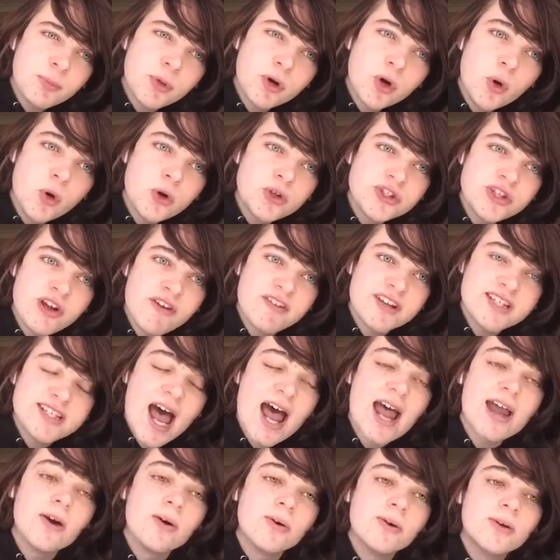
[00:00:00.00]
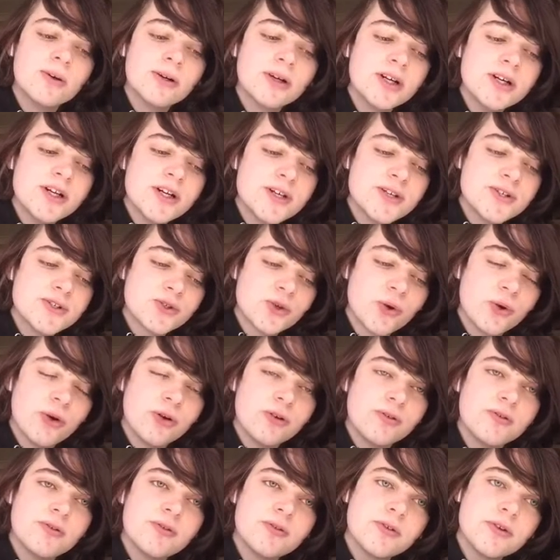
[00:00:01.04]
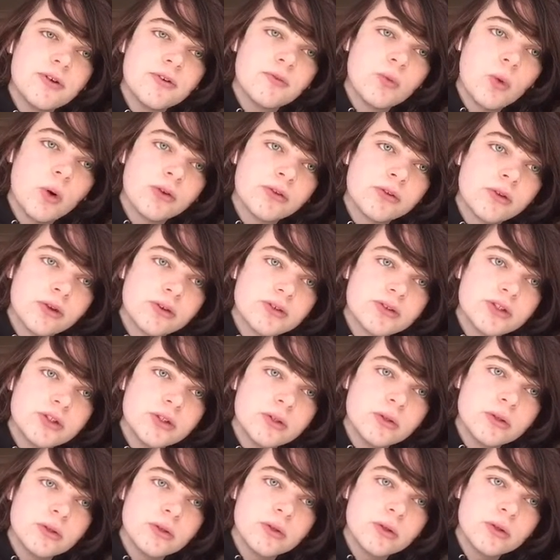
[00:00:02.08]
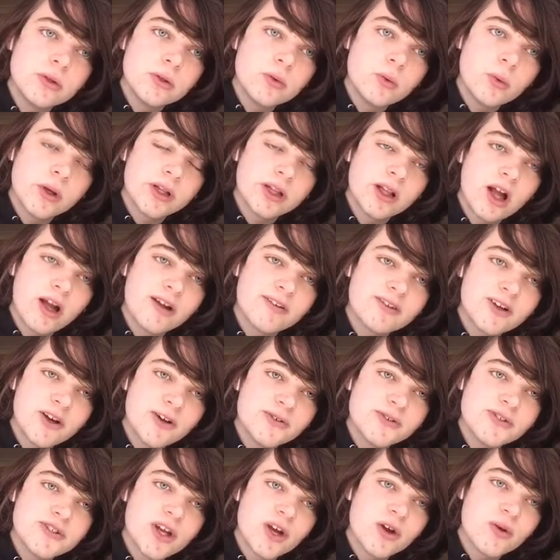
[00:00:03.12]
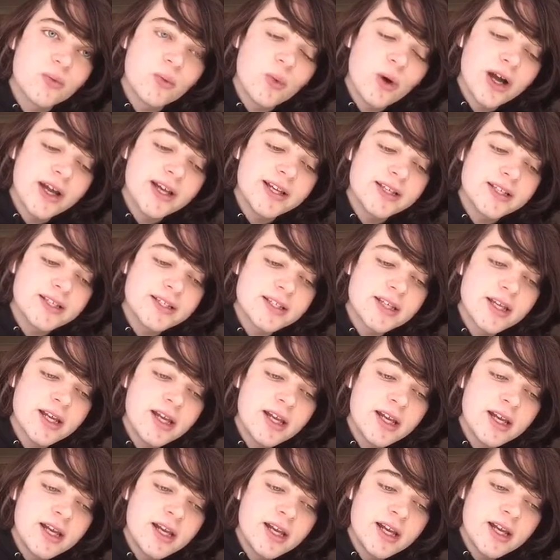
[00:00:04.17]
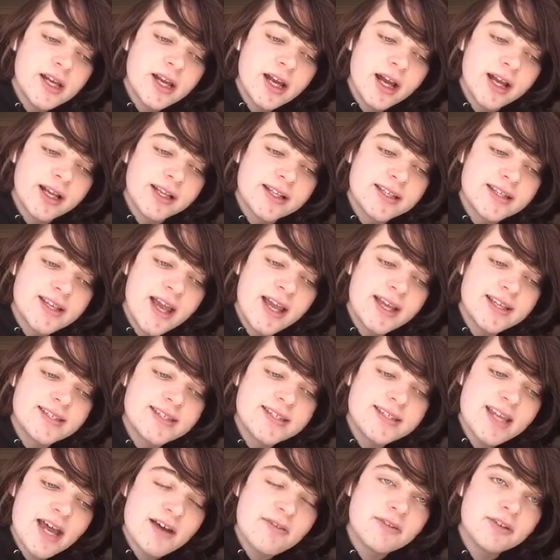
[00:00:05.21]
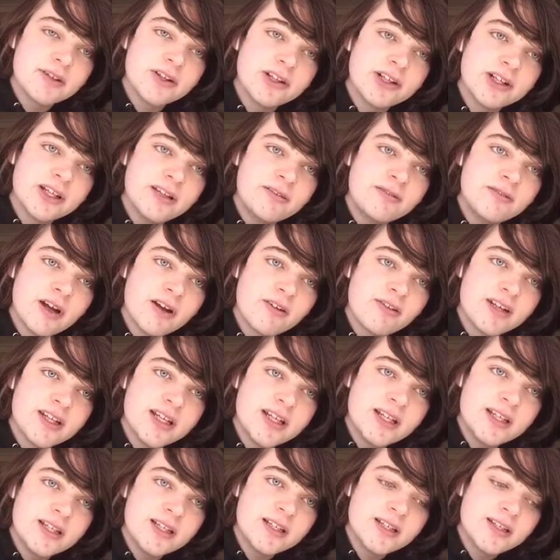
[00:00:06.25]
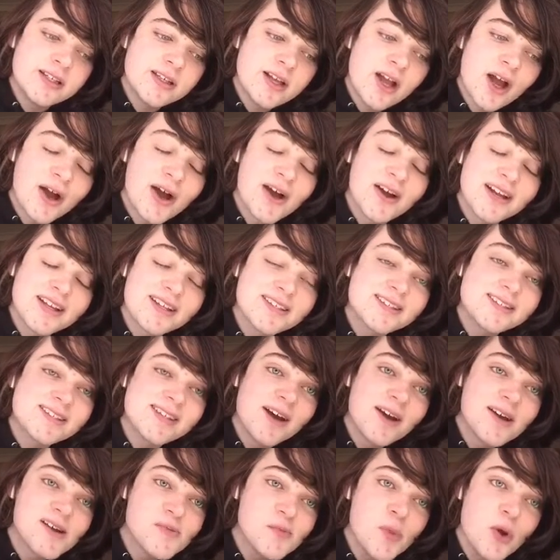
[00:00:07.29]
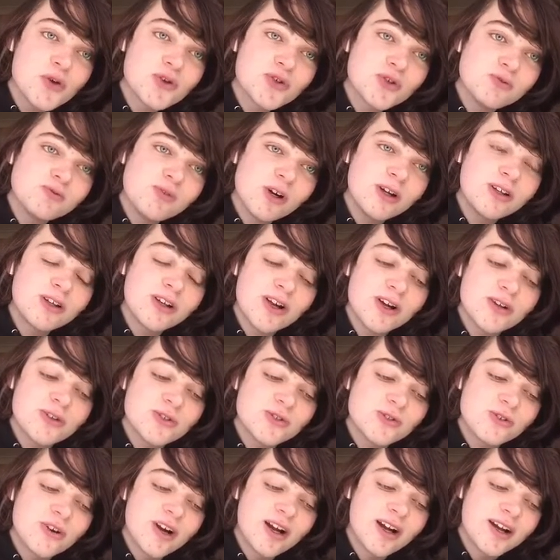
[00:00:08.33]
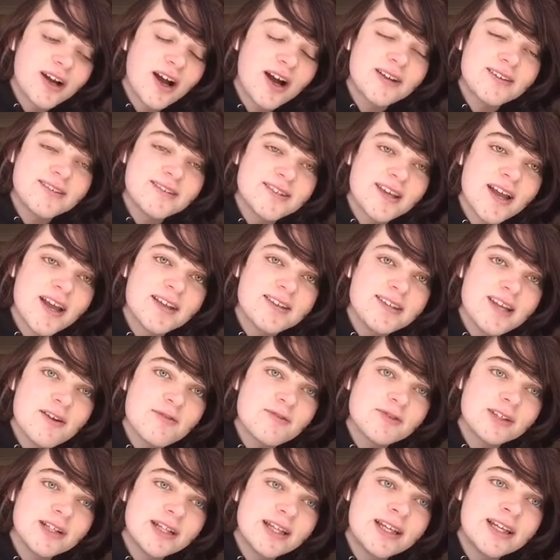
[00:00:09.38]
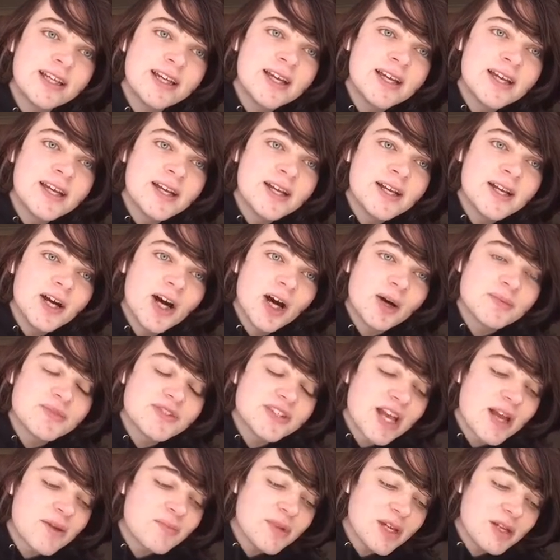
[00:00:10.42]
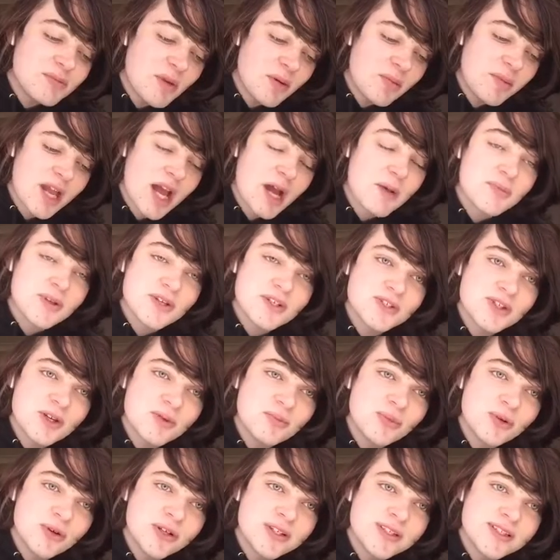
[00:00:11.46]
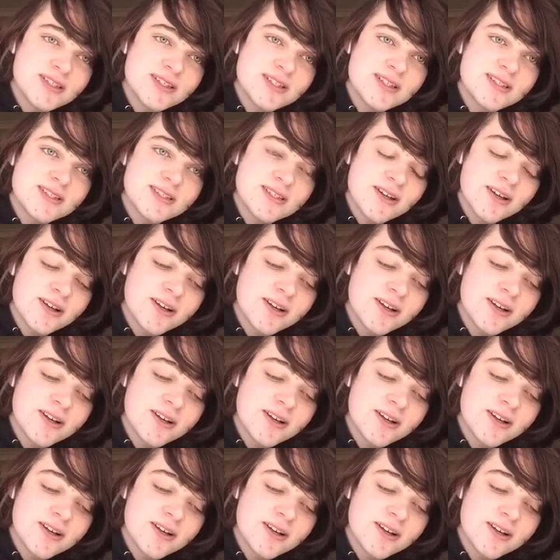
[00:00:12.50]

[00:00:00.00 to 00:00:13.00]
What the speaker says: precautionary tale, sort of what not to do when life goes certain ways. And it's definitely it's an emotional roller coaster, I'd say. It definitely upset me, made me happy at some points.